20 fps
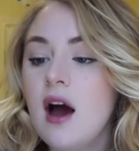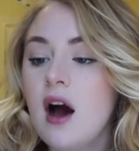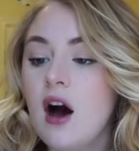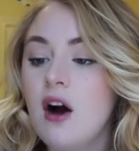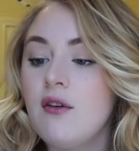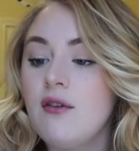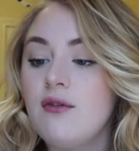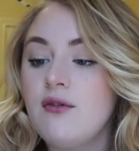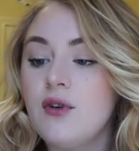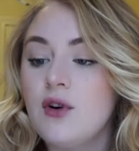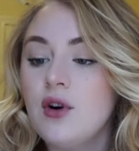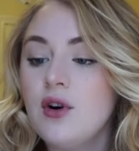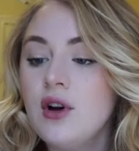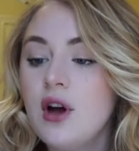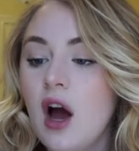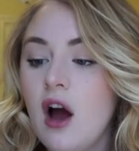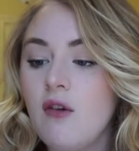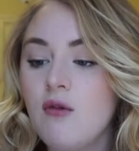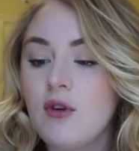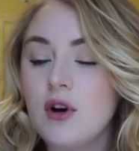a full
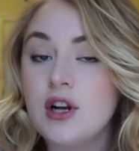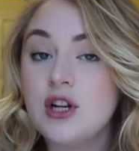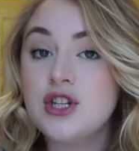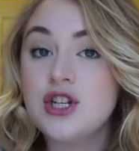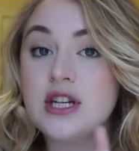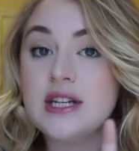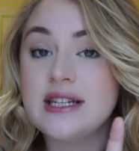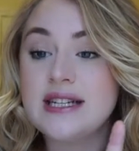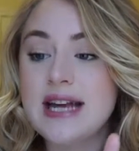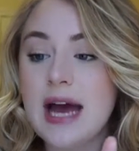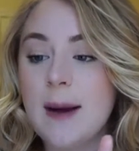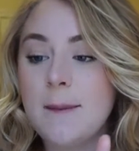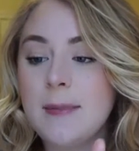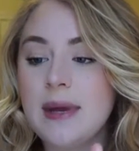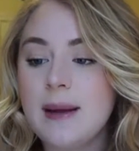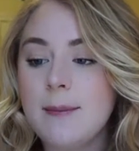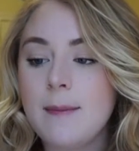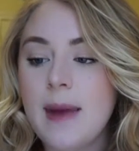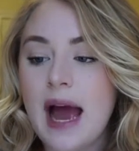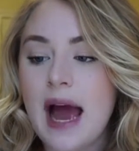coverage
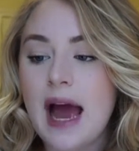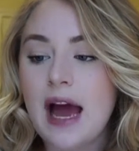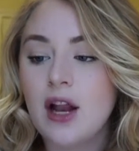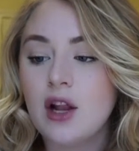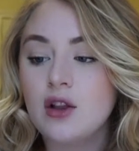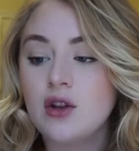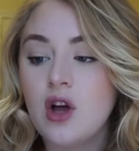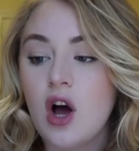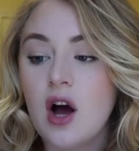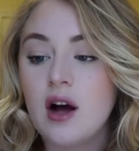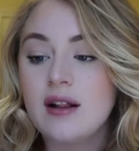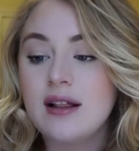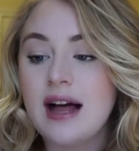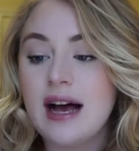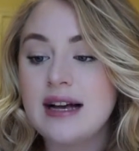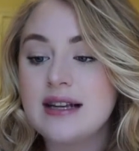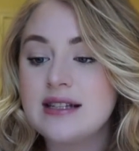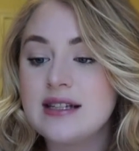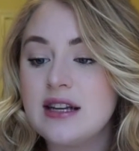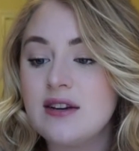demi matte long
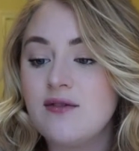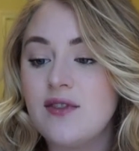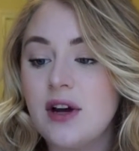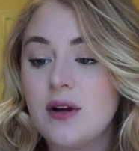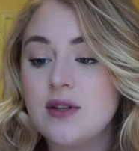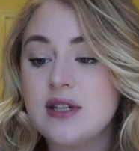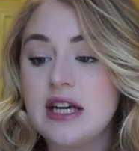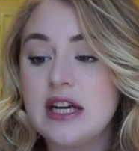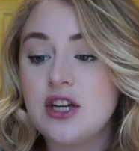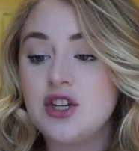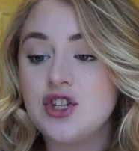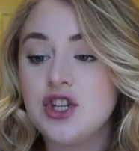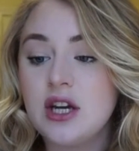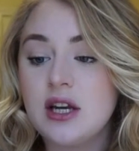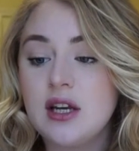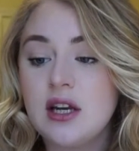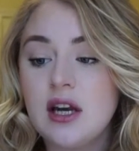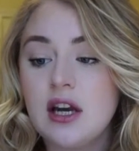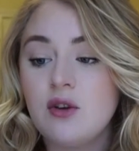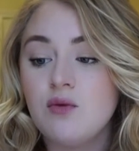lasting
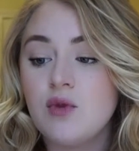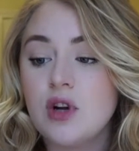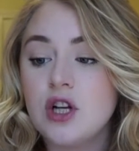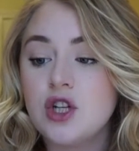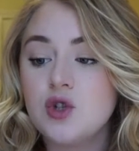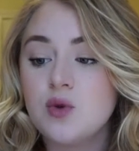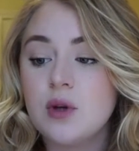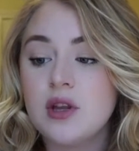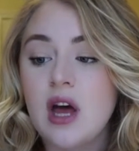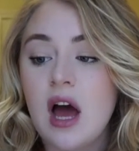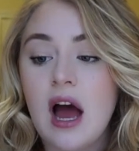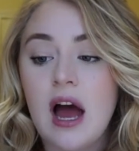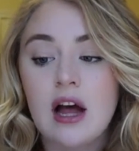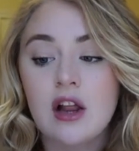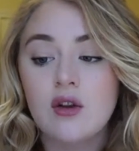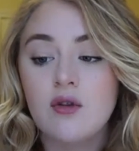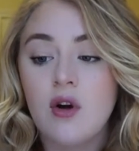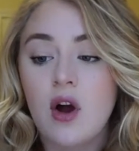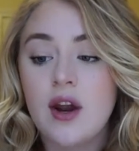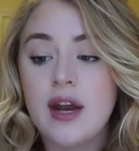foundation enriched with
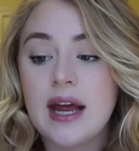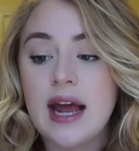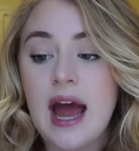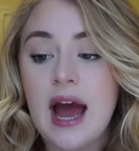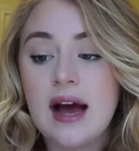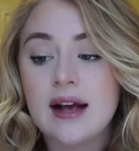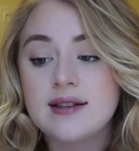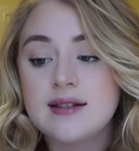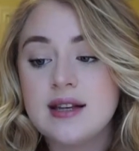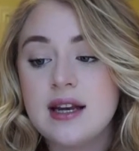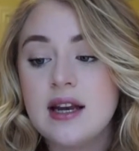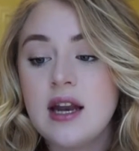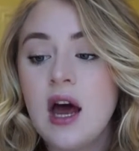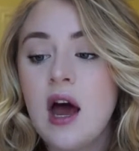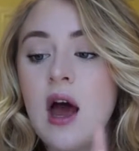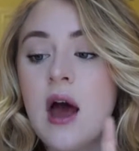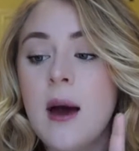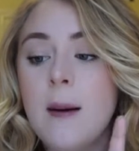hyaluronic acid,